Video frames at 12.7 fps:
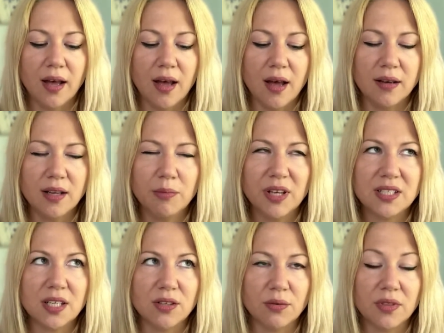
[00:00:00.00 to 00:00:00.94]
Knitpicks
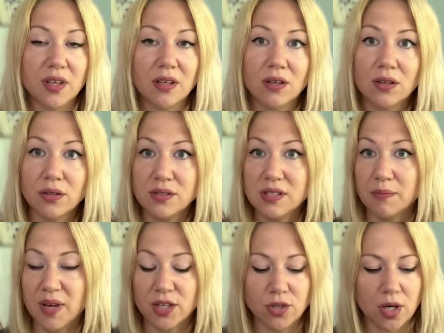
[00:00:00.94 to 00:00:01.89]
I don't think includes the
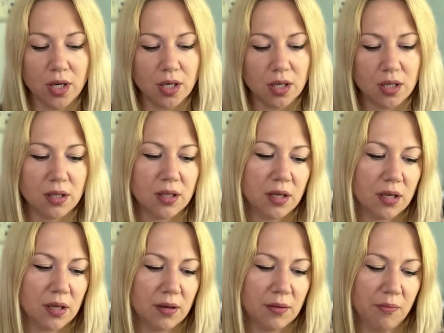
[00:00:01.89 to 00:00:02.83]
metric,
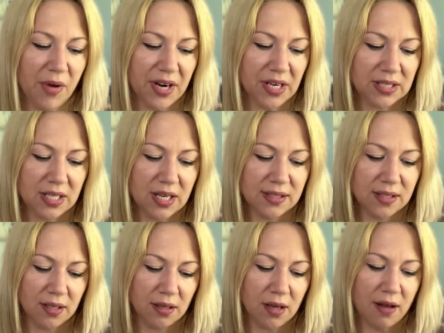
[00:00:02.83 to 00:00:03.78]
but it does
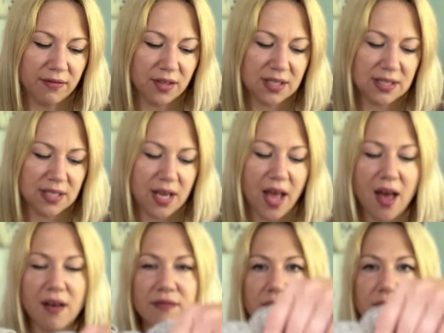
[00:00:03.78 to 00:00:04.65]
obviously have